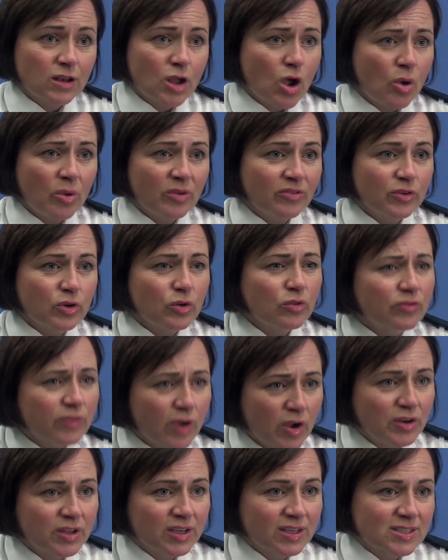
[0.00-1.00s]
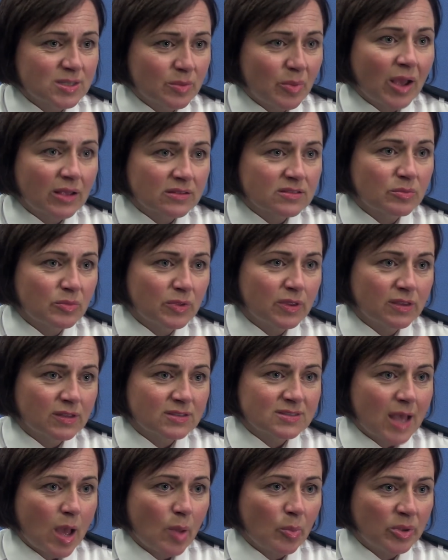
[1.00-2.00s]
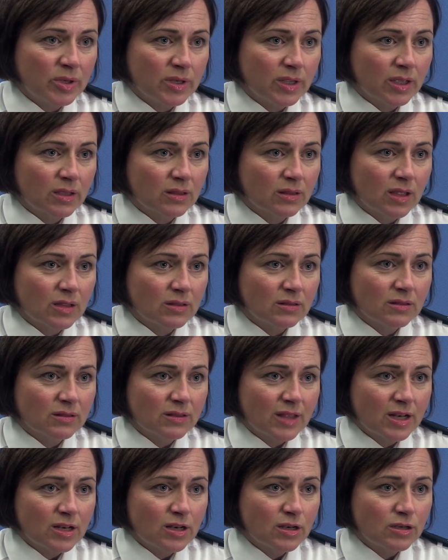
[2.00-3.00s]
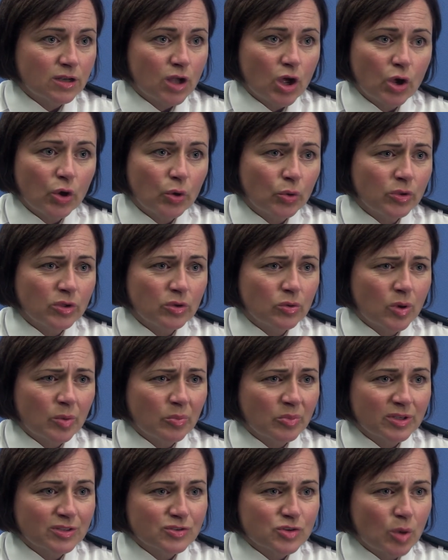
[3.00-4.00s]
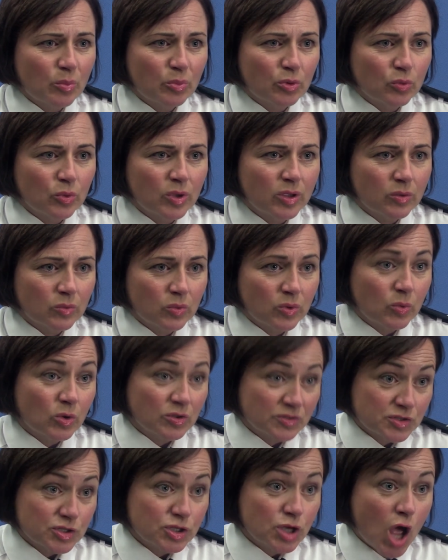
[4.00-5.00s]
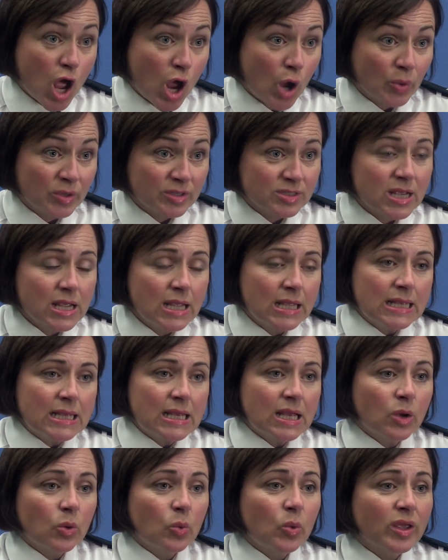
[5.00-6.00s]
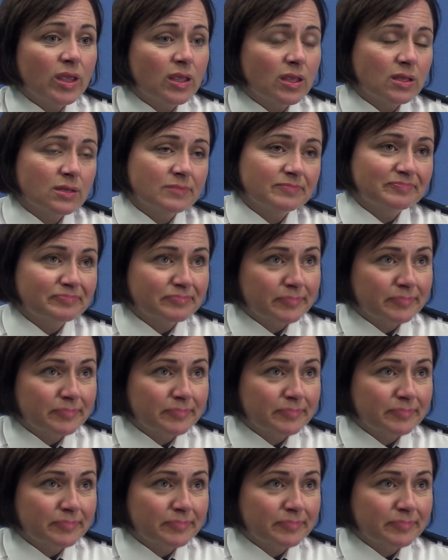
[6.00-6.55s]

No, if you're phoning us about something that's happening, then no, you won't be in trouble. We want to know, and we